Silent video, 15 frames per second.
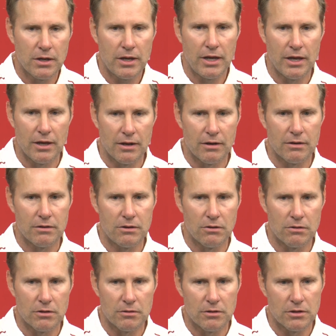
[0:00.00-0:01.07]
And, you
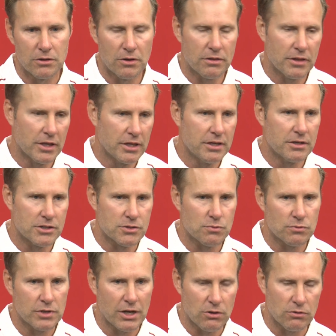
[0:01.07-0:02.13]
know, the good thing is,
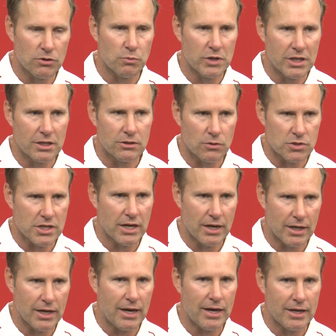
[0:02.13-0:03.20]
not only do we get those kind
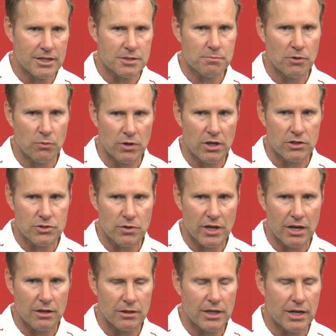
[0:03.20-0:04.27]
of guys, but we also
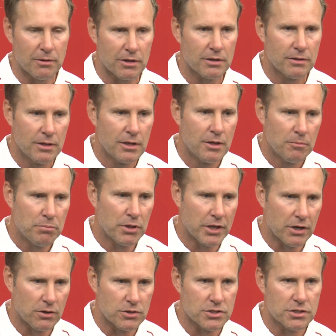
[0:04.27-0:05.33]
got a lot of
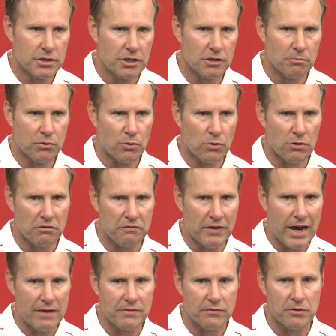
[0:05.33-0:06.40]
players in the portal,
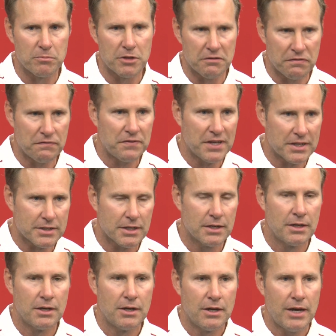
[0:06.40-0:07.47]
5 of them that fit
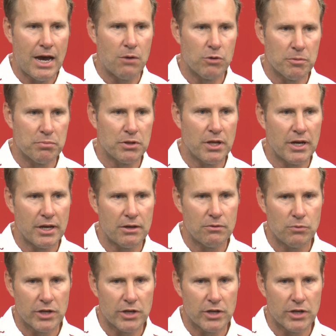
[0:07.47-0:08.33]
how we play.